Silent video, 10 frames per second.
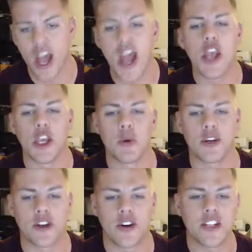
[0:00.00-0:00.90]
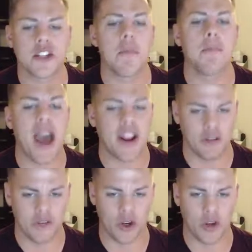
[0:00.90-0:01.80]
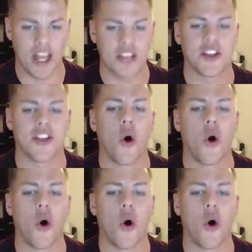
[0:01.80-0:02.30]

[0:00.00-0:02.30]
You return it to the battlefield. It's an